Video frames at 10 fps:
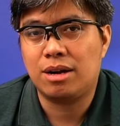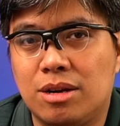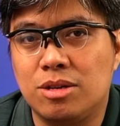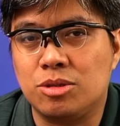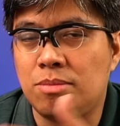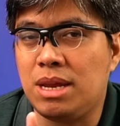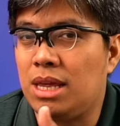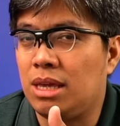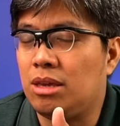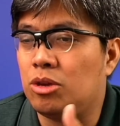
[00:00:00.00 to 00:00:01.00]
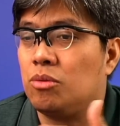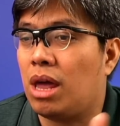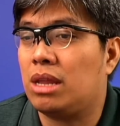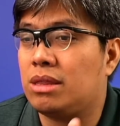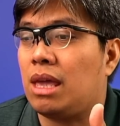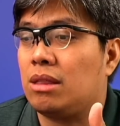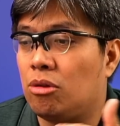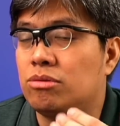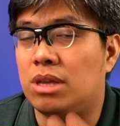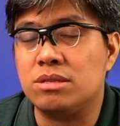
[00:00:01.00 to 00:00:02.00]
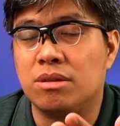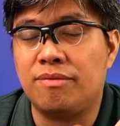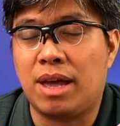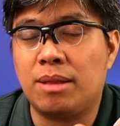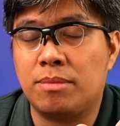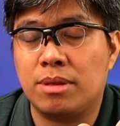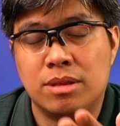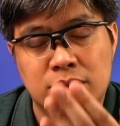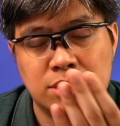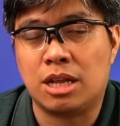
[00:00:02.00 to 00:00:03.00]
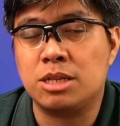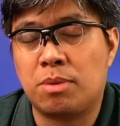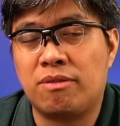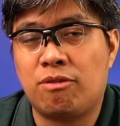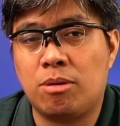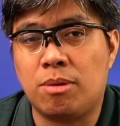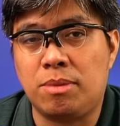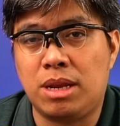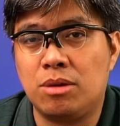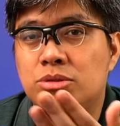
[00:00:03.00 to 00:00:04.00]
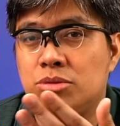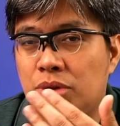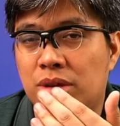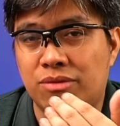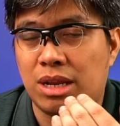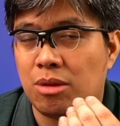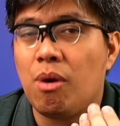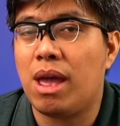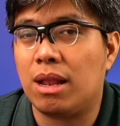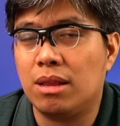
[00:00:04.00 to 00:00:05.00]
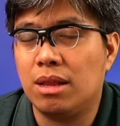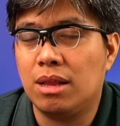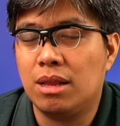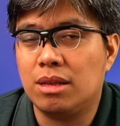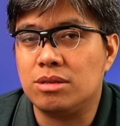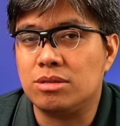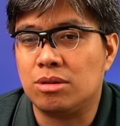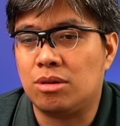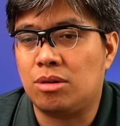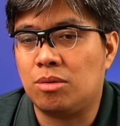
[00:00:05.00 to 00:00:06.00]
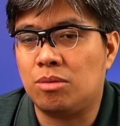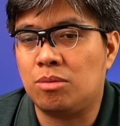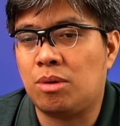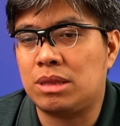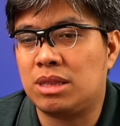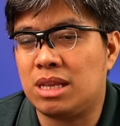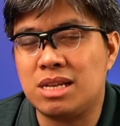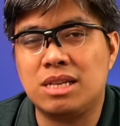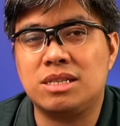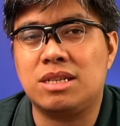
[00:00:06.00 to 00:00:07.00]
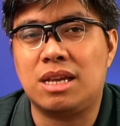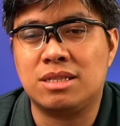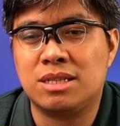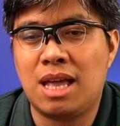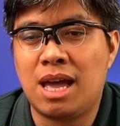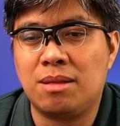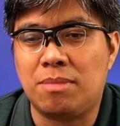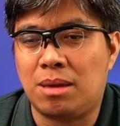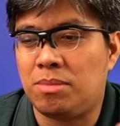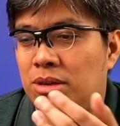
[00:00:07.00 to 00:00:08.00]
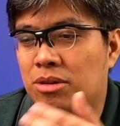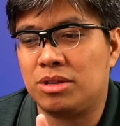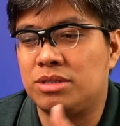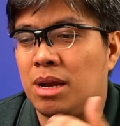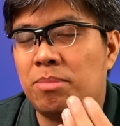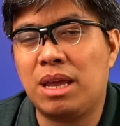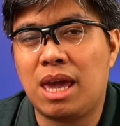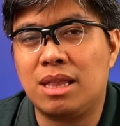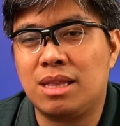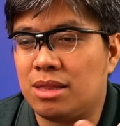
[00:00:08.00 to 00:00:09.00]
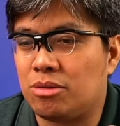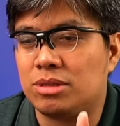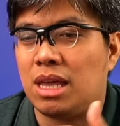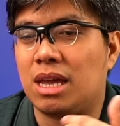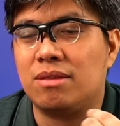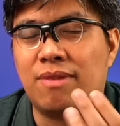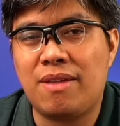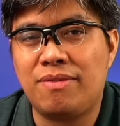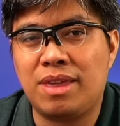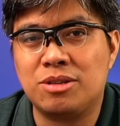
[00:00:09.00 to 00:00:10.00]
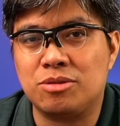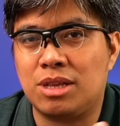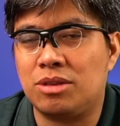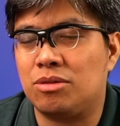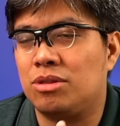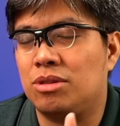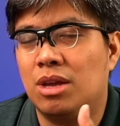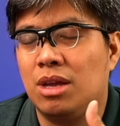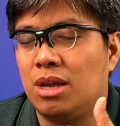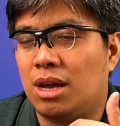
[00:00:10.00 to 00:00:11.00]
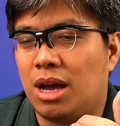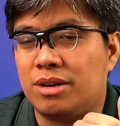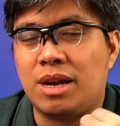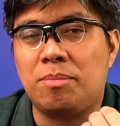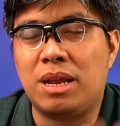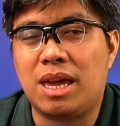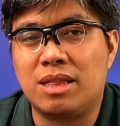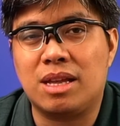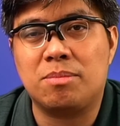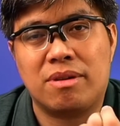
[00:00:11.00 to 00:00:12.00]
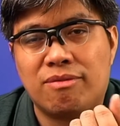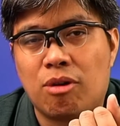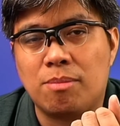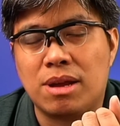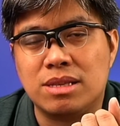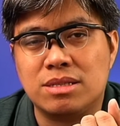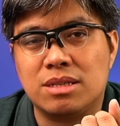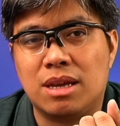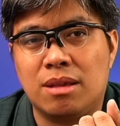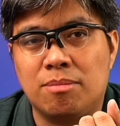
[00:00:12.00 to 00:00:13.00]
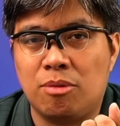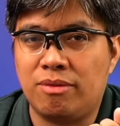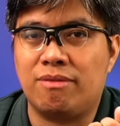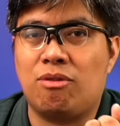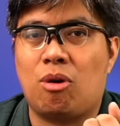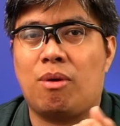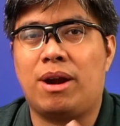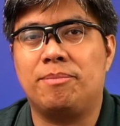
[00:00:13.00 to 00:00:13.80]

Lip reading: So meaning you want to take notice of that sales performer, meaning who's doing really well. So what necessitates that? Maybe you could replicate that or take advantage so that you could replicate that performance and moving forward.